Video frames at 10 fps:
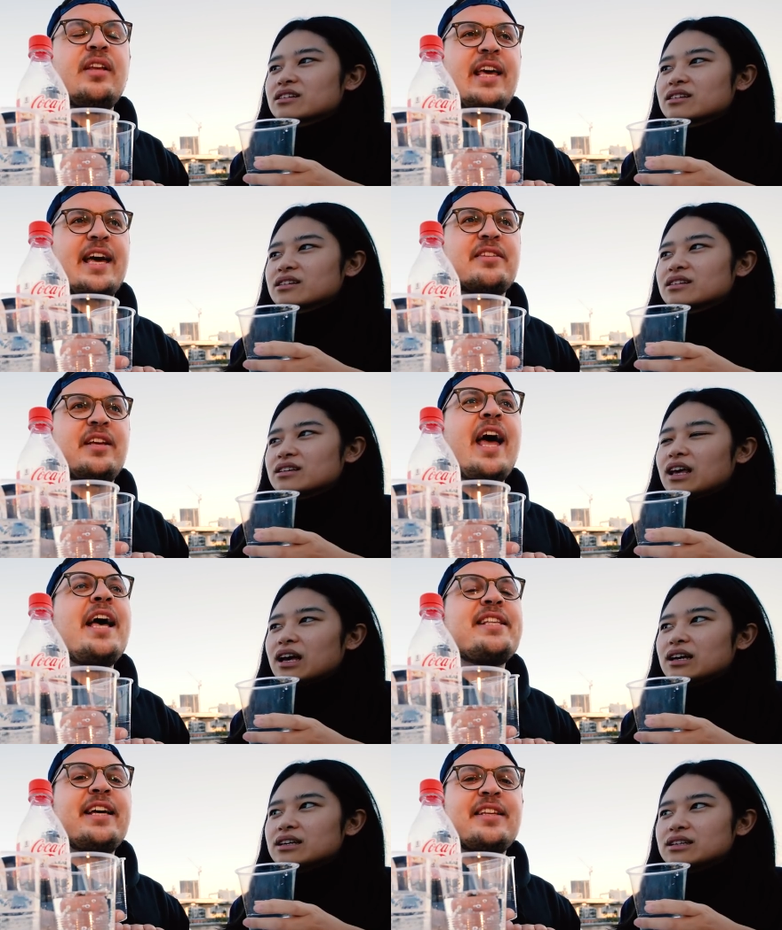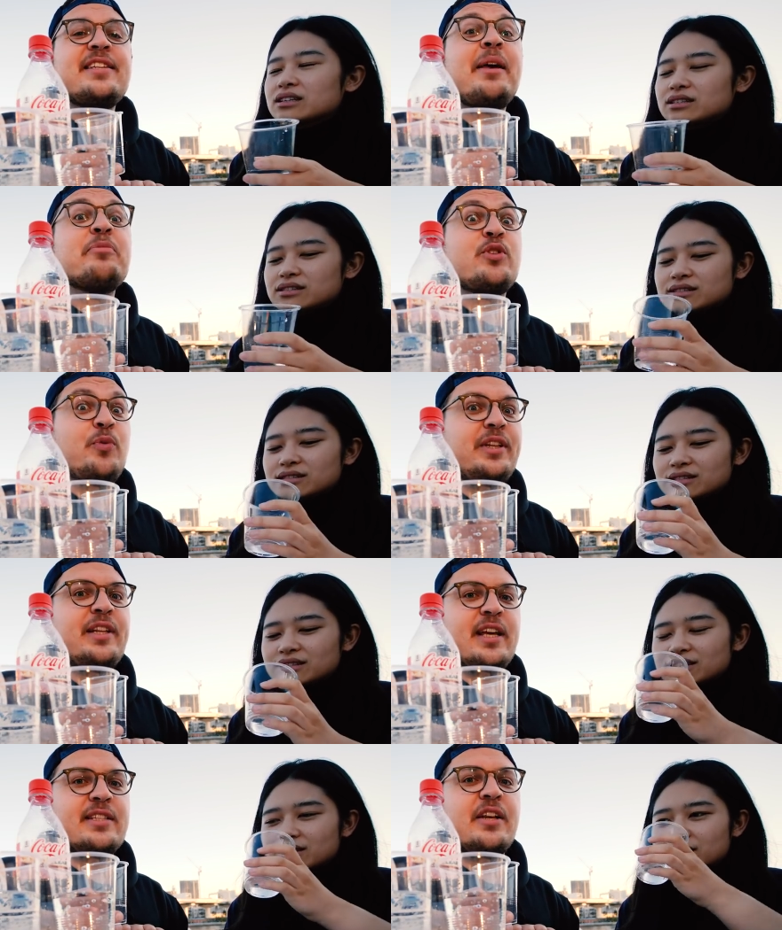Speaker 1: Yes, it has like the same
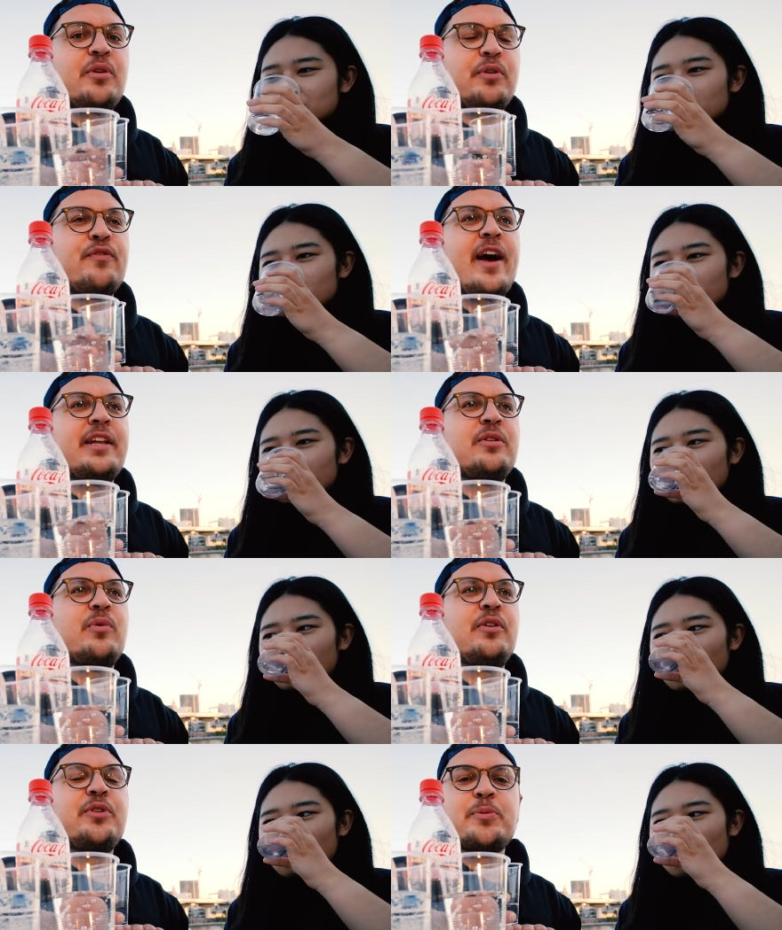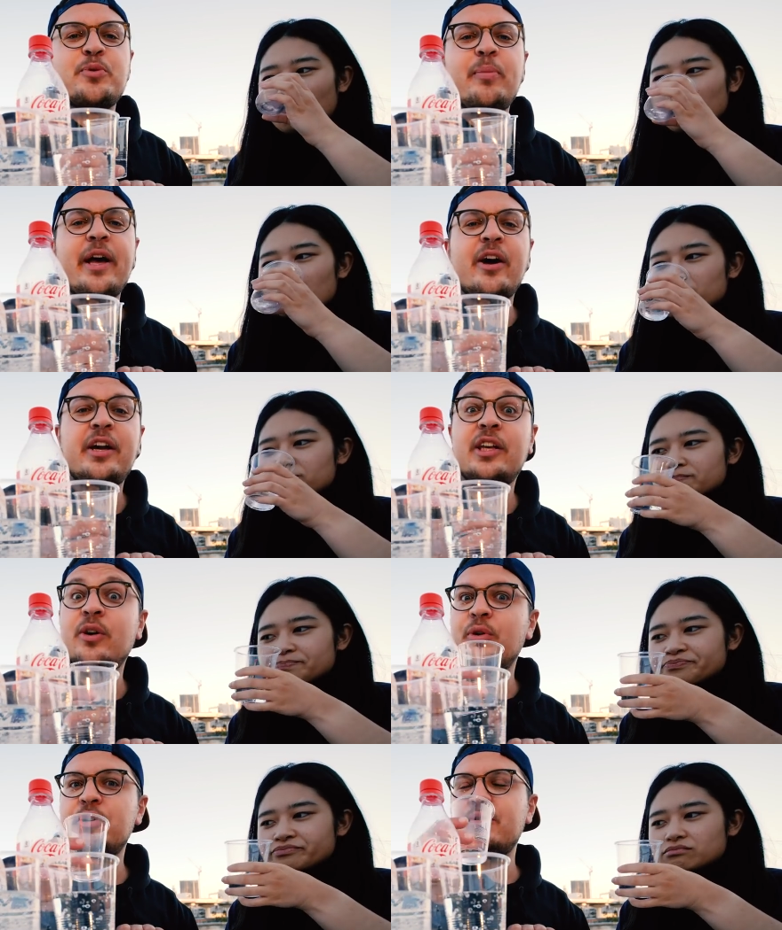sweetness that you would find in one of those probiotic
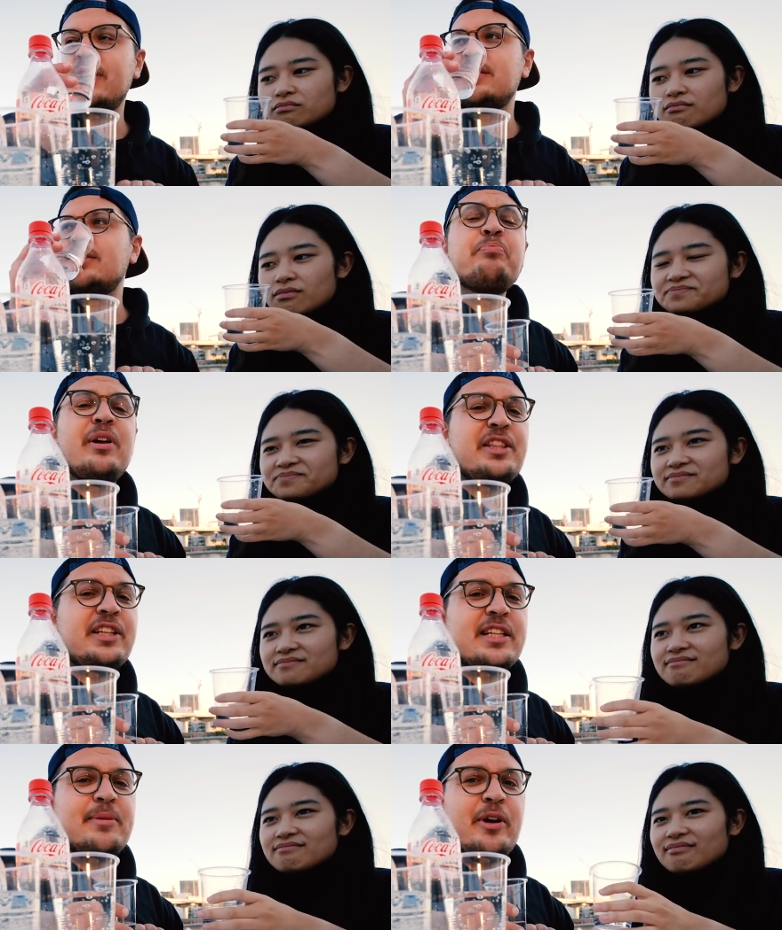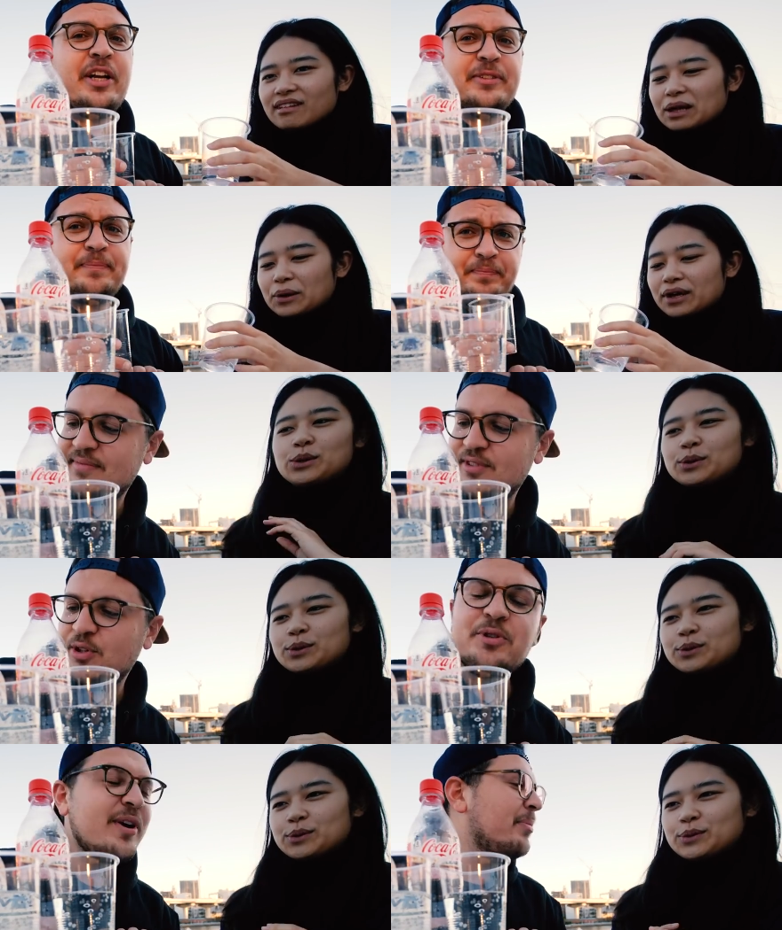yogurt drinks, but I think that's about it. Should
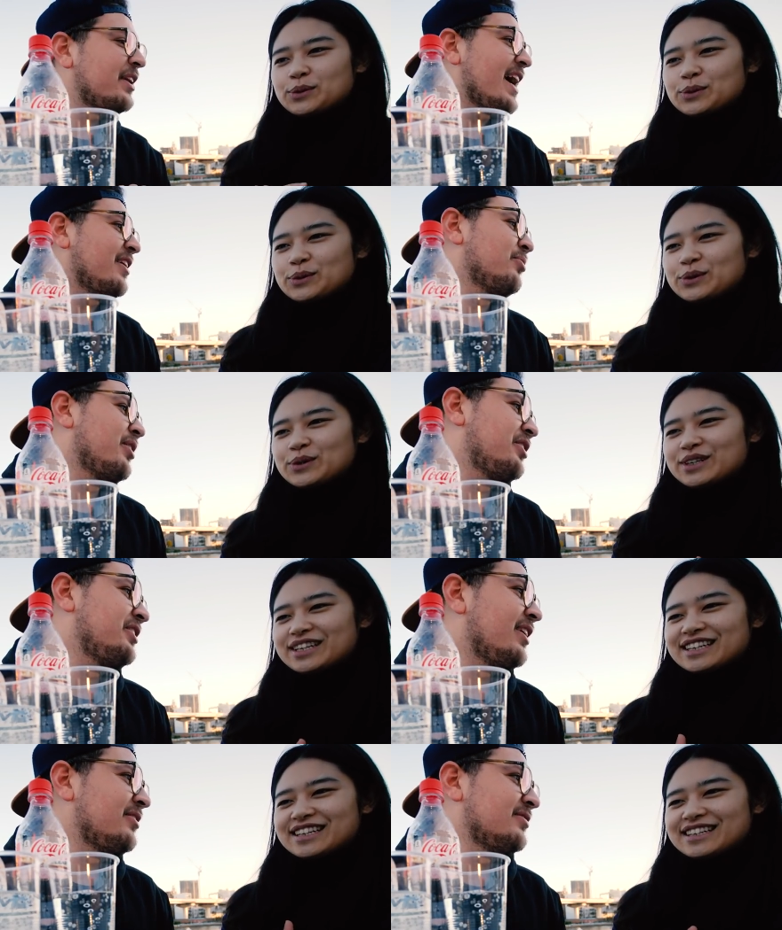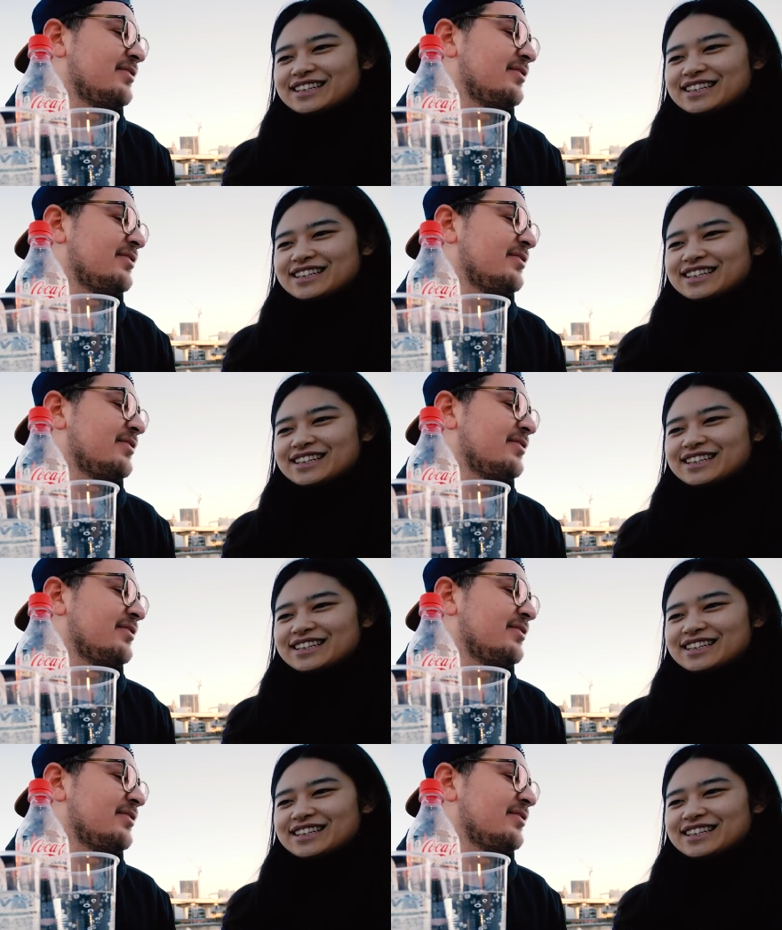we try banana water now?